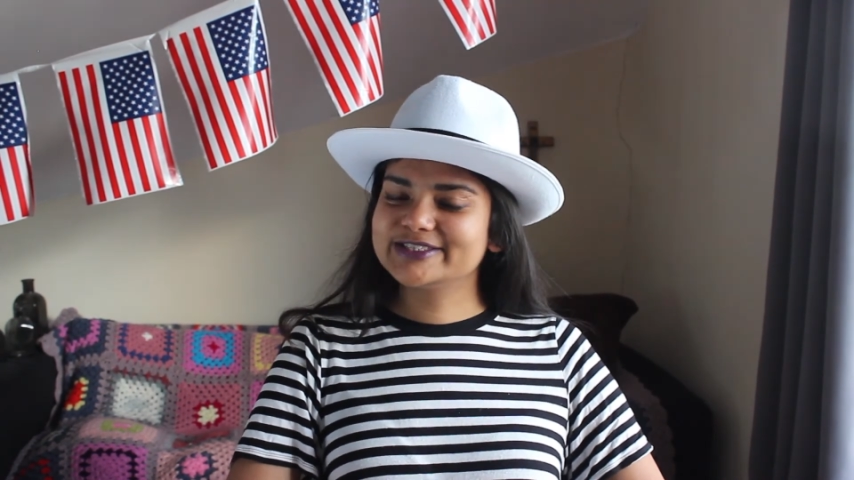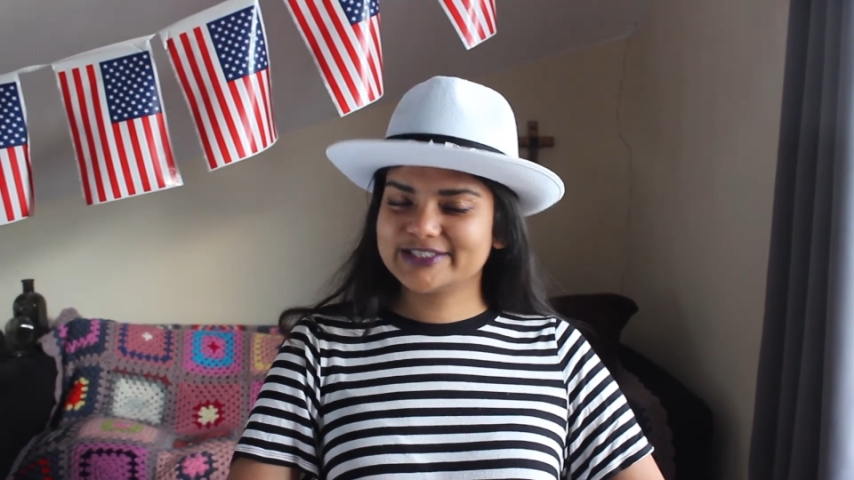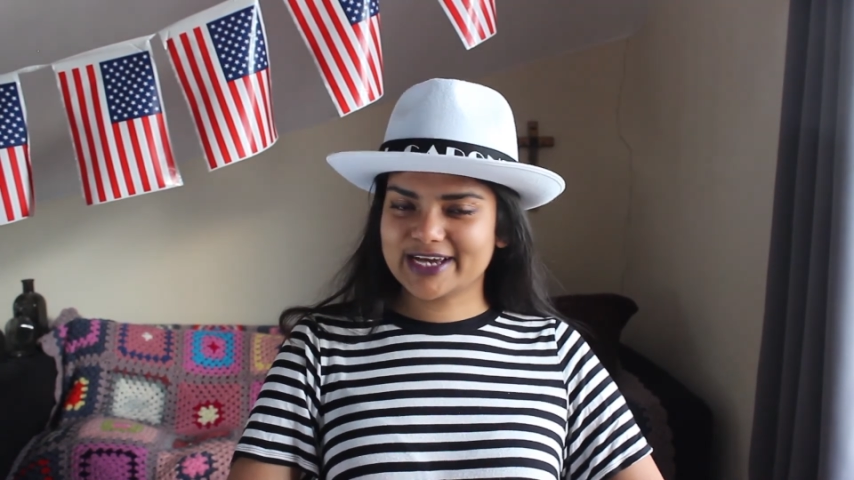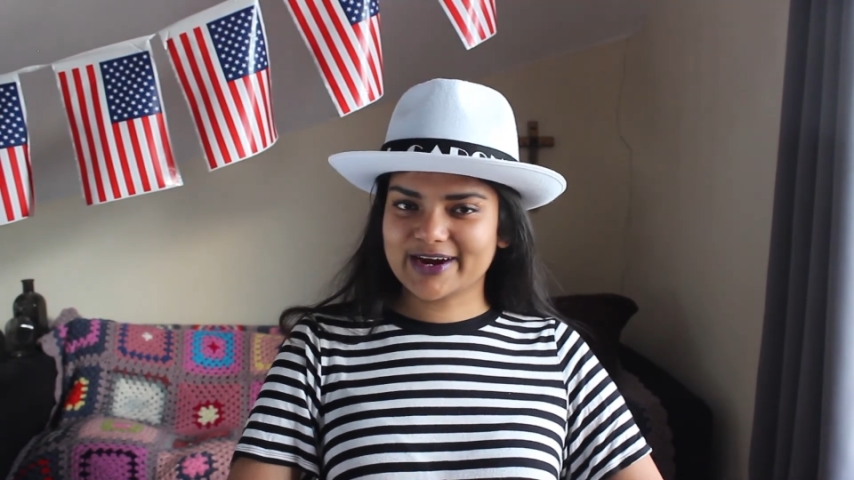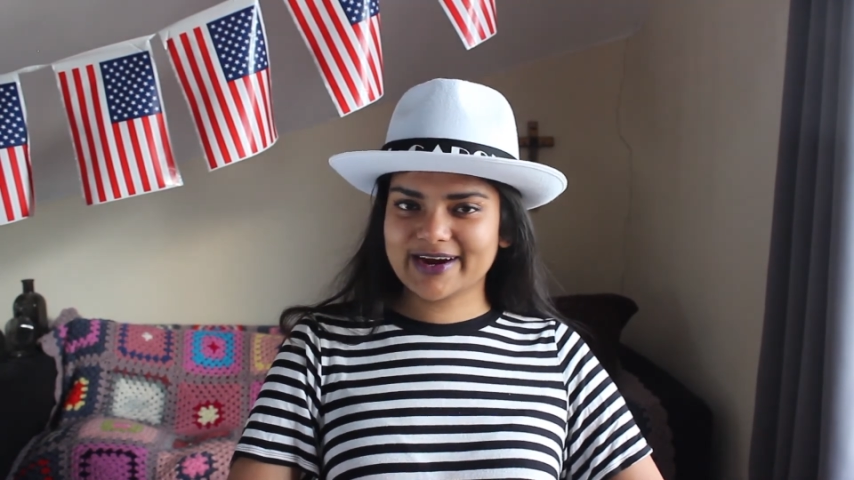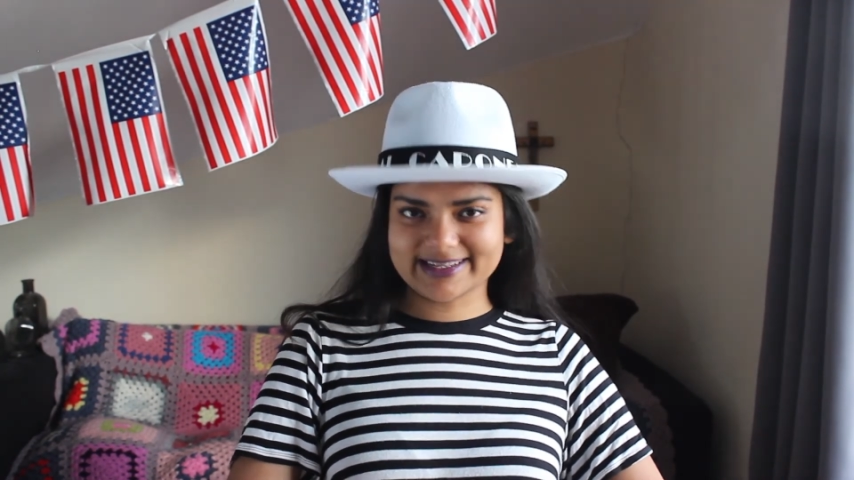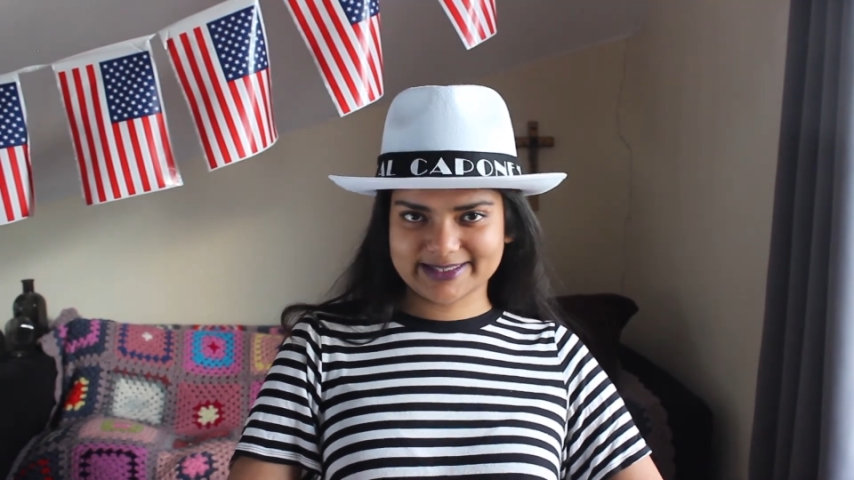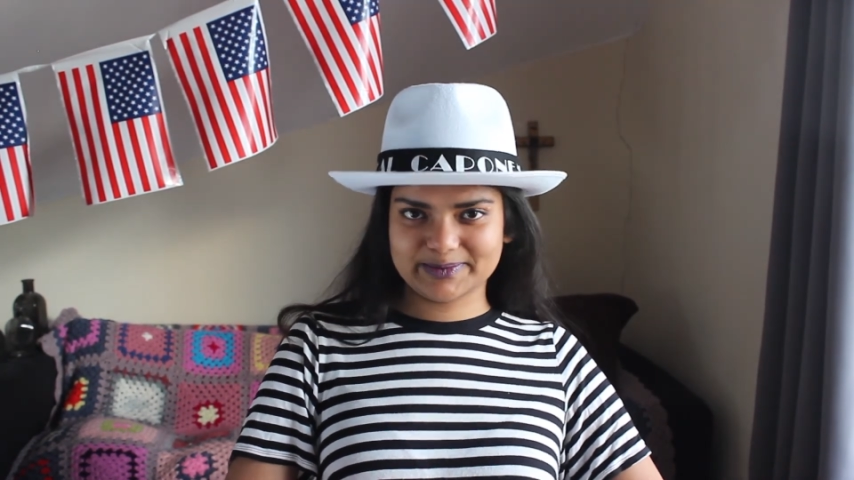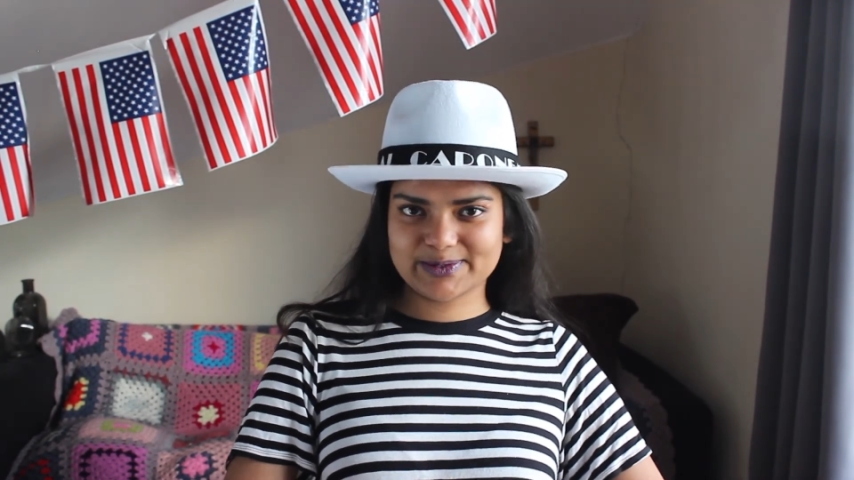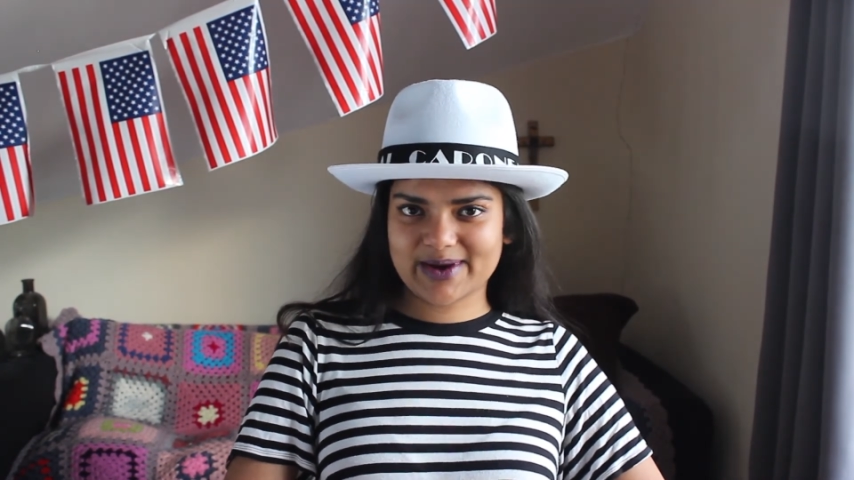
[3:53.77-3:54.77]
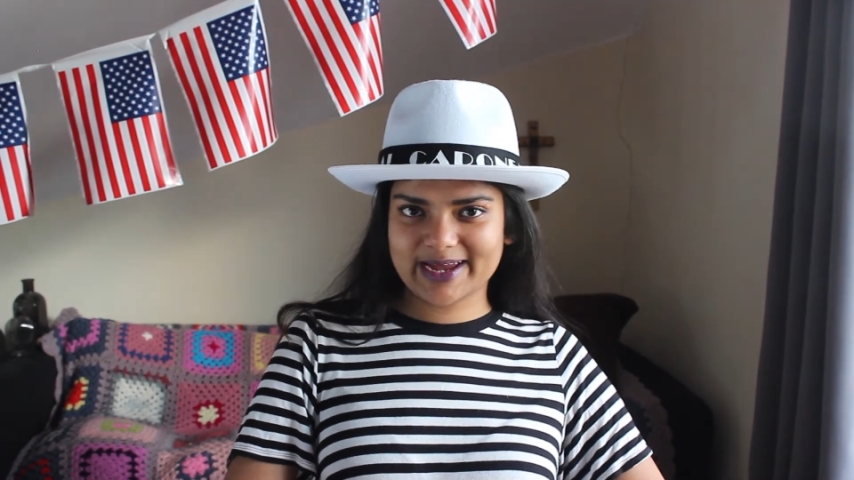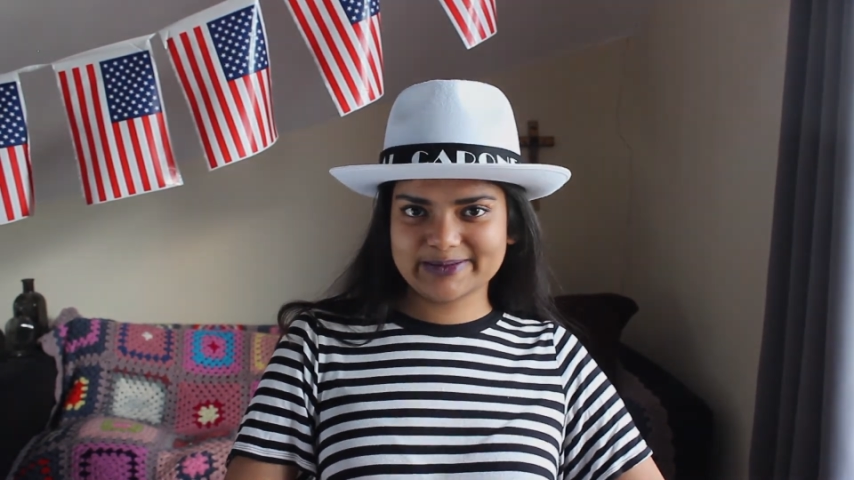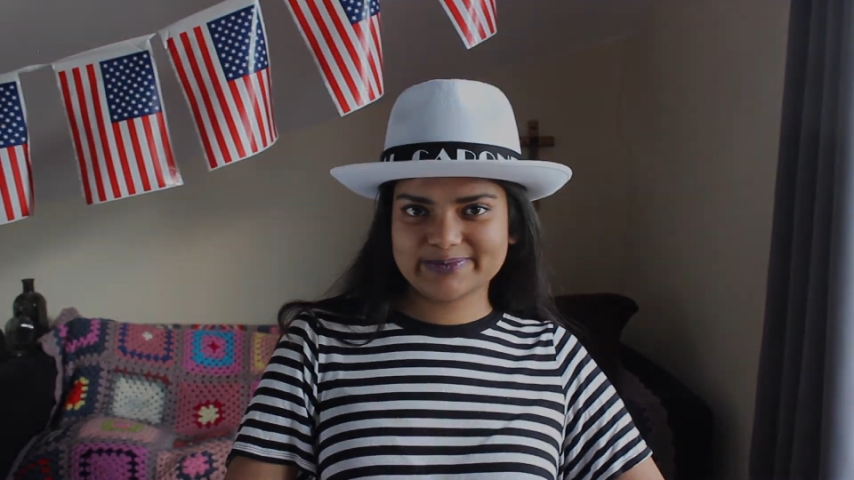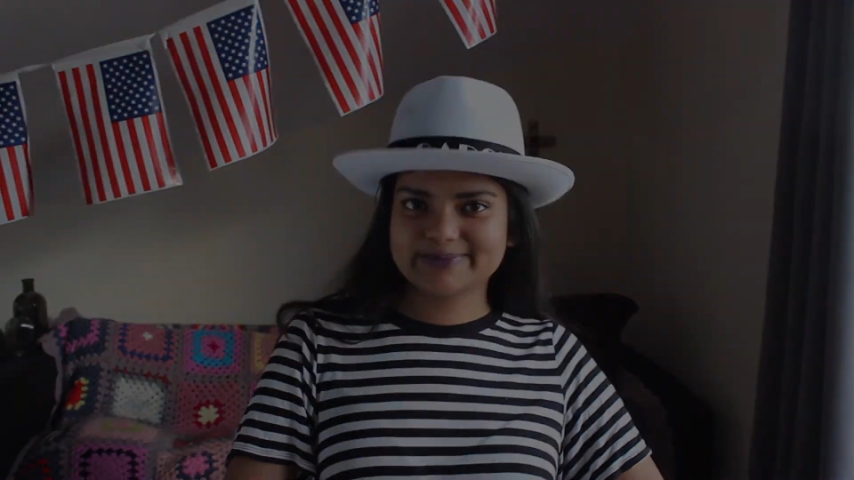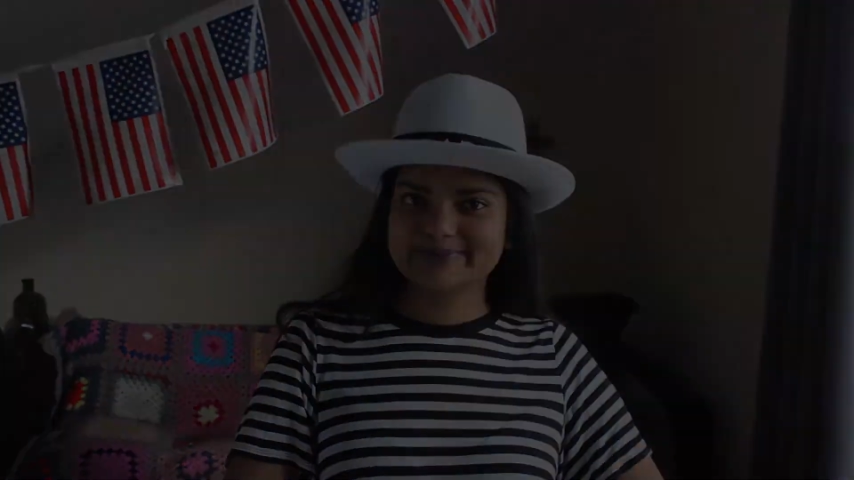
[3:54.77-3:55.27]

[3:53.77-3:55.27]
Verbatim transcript: share and subscribe.